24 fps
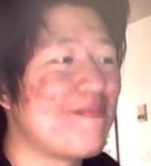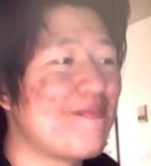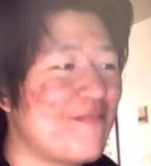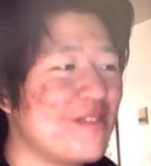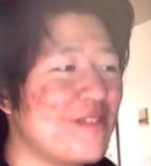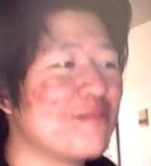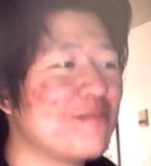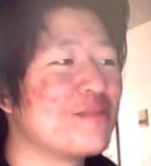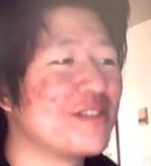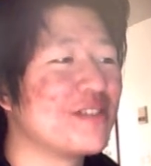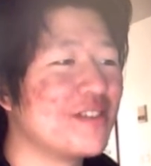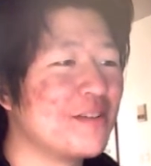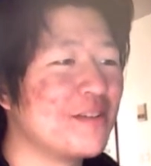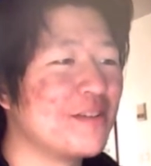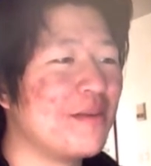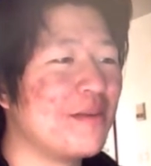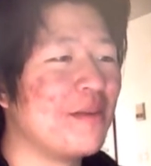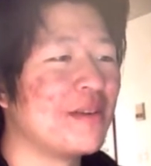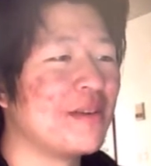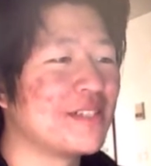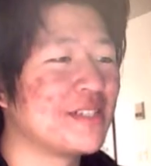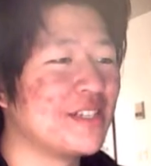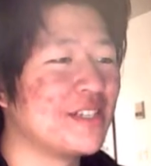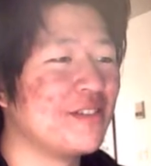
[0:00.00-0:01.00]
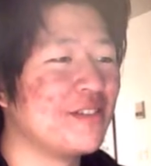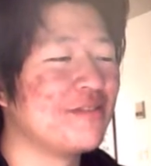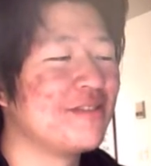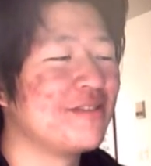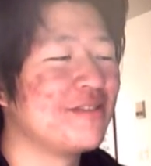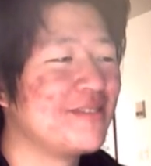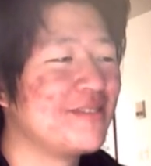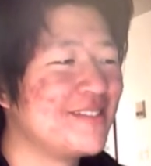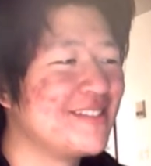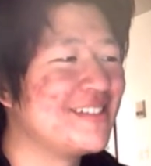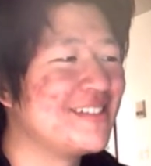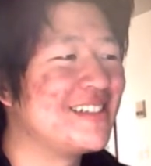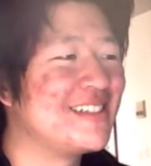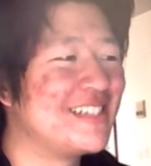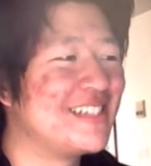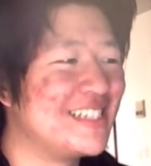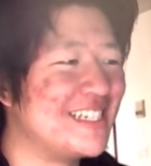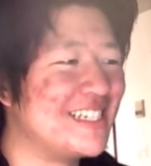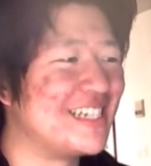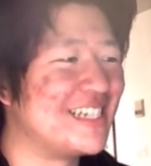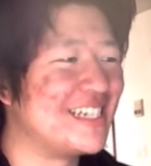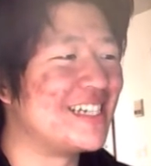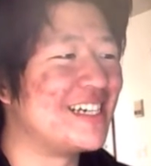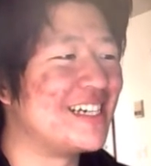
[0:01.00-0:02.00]
Feeling pretty good about myself.
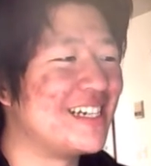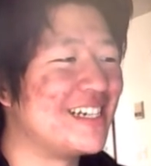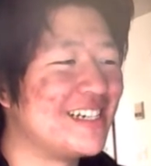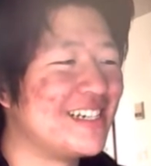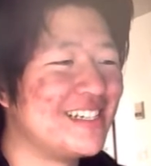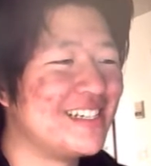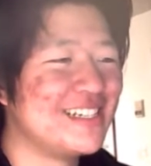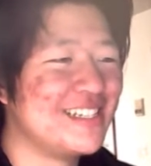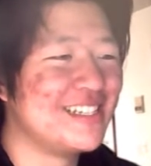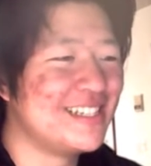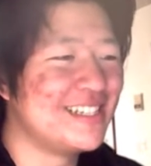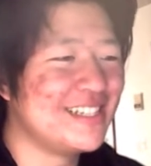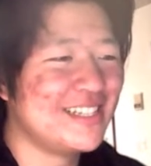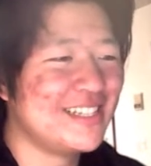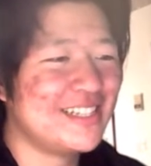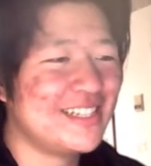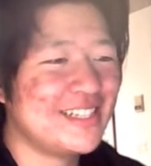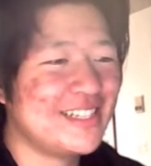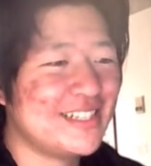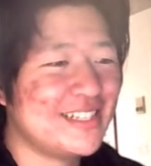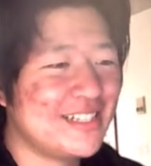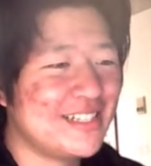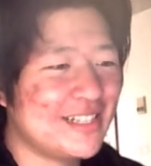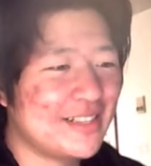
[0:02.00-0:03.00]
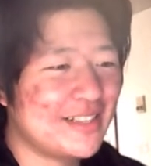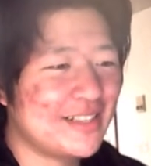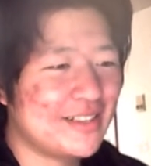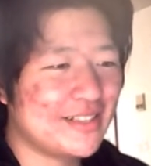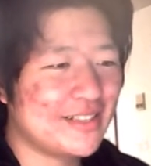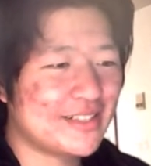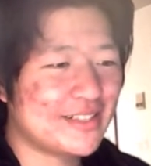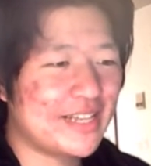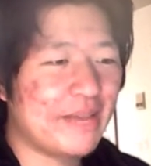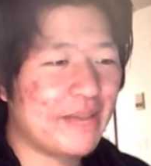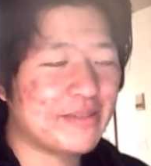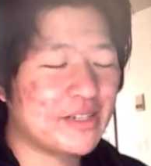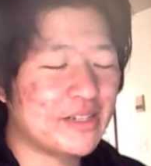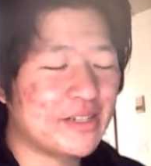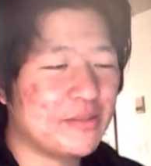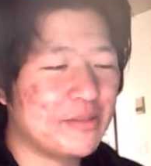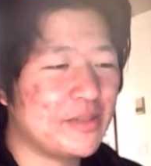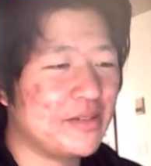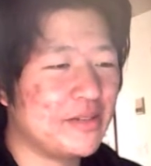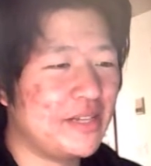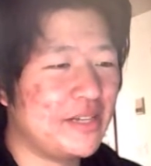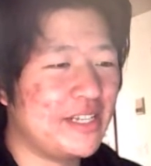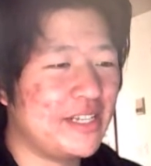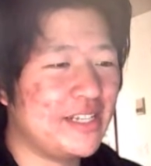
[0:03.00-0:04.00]
Yeah. This game's gonna
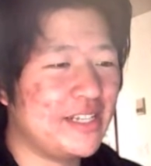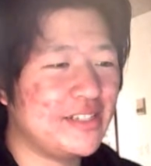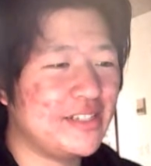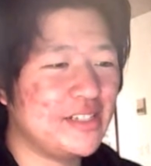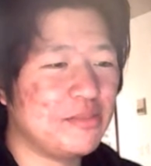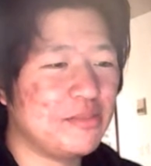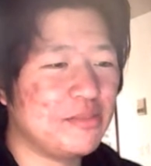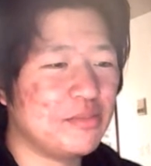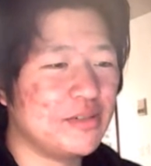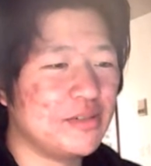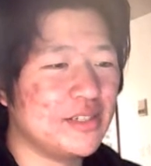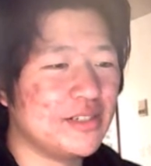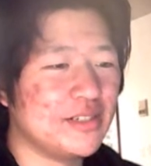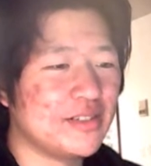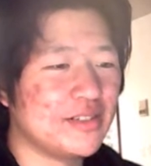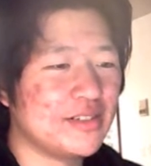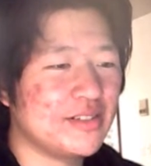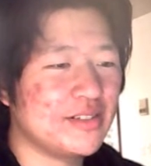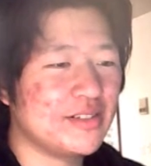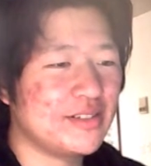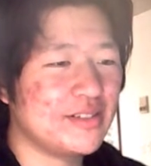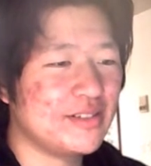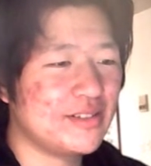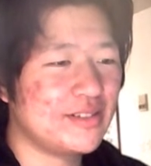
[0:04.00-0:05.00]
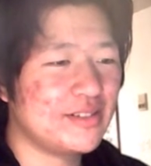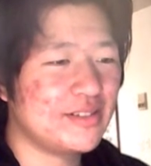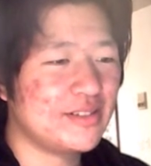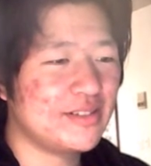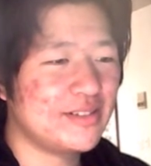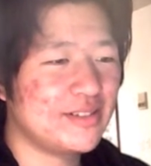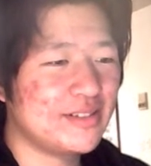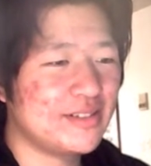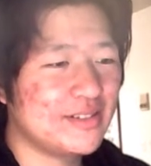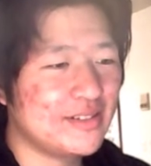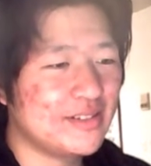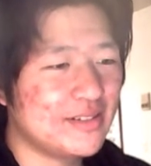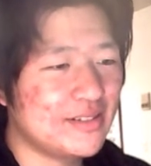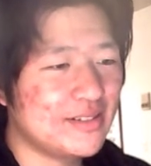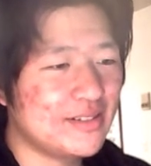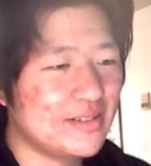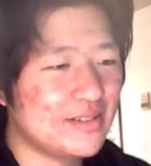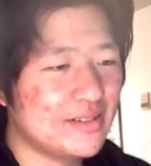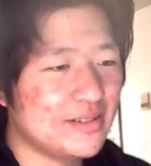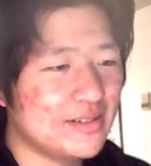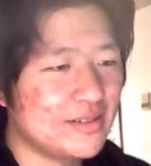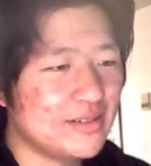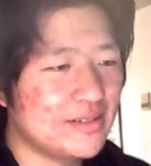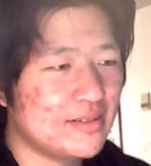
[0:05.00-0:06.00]
be an easy breeze.
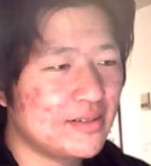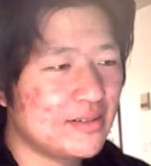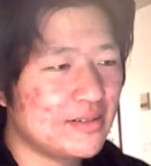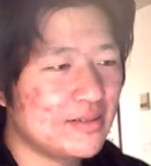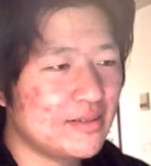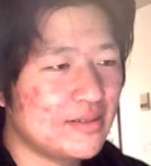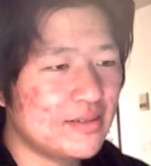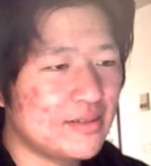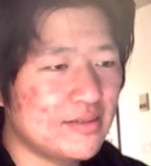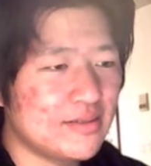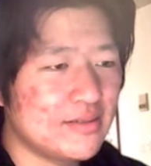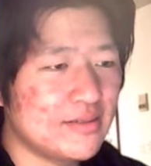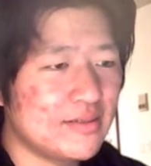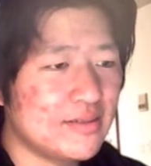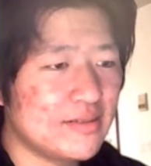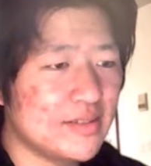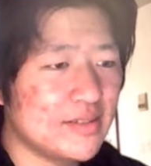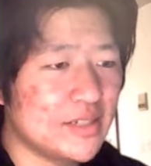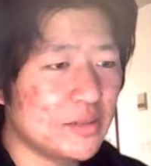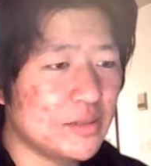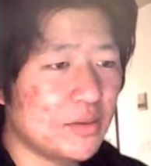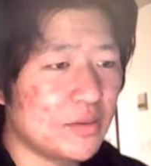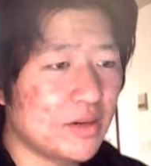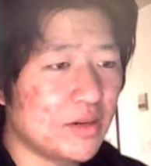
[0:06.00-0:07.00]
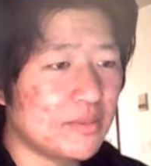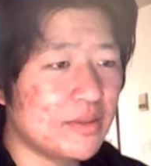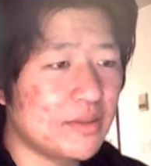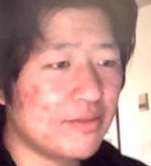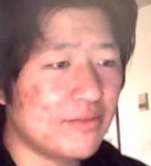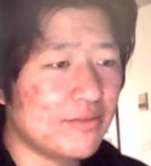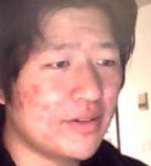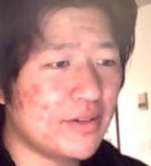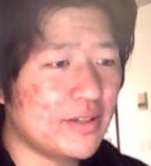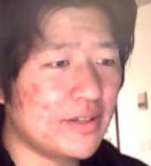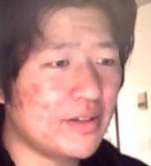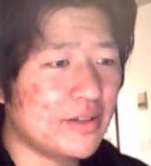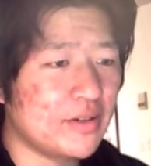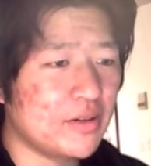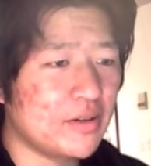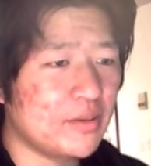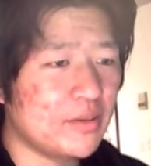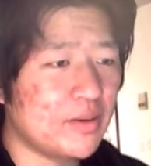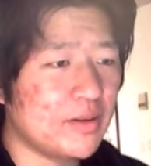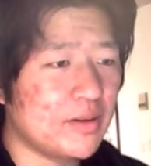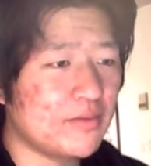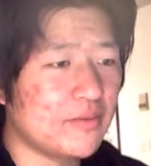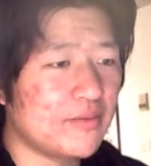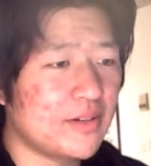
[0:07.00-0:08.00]
Do you wanna meet Frank? You
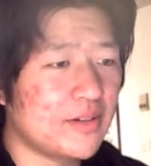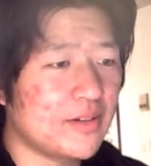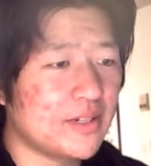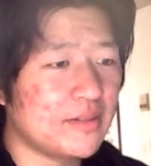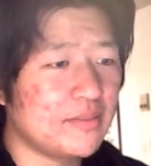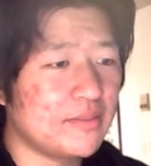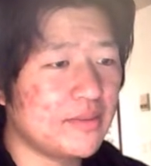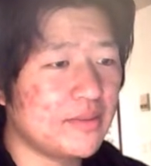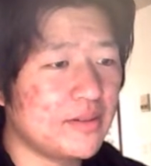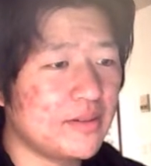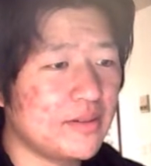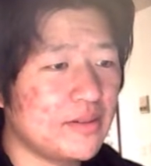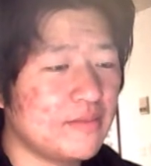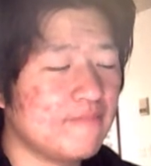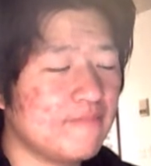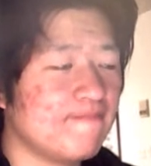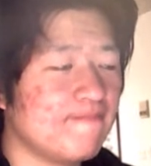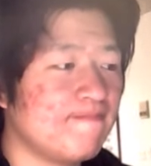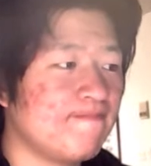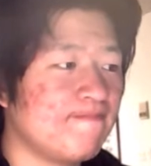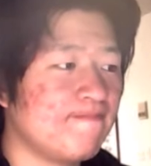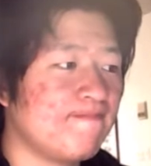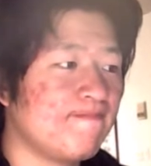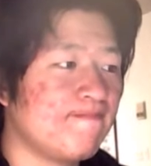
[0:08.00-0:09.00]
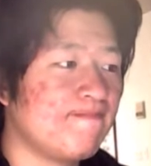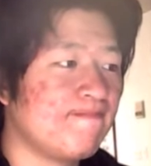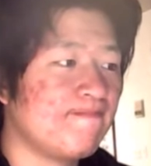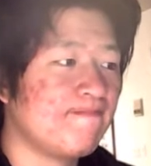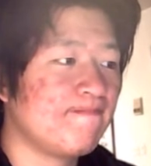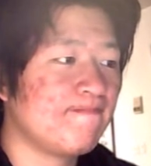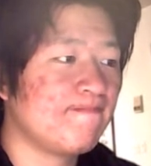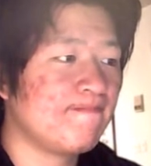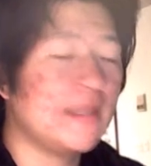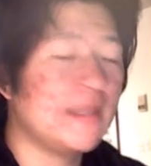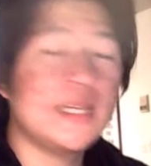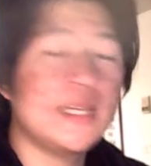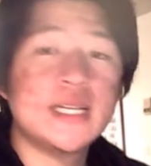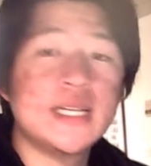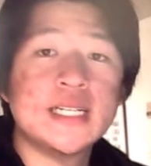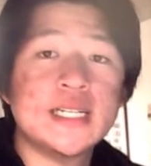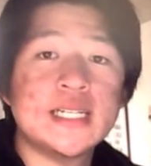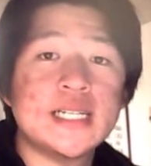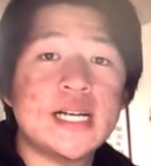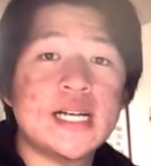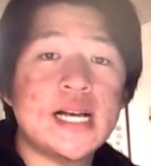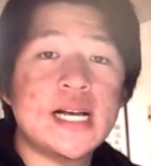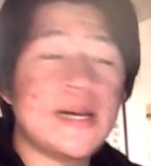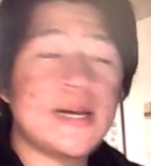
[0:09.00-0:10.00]
don't want Frank to
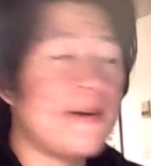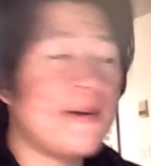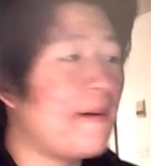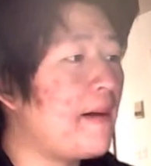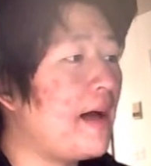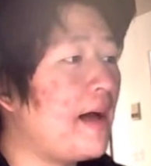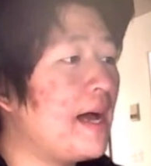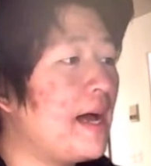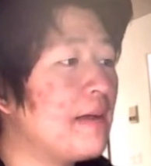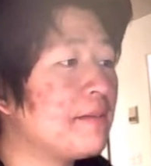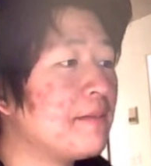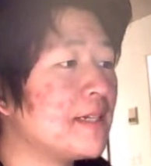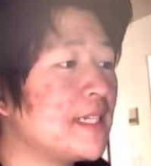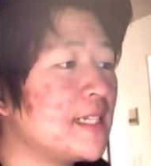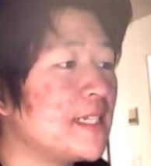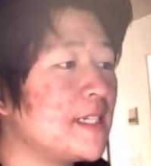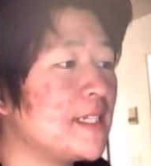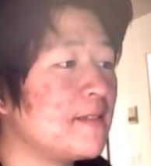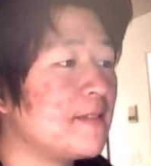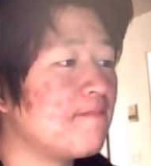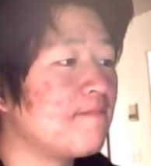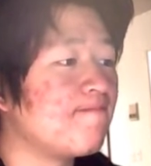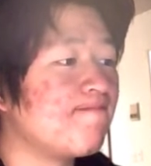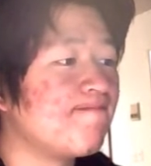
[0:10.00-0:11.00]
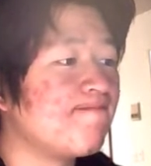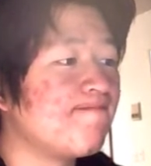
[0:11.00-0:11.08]
meet. I'm an idiot.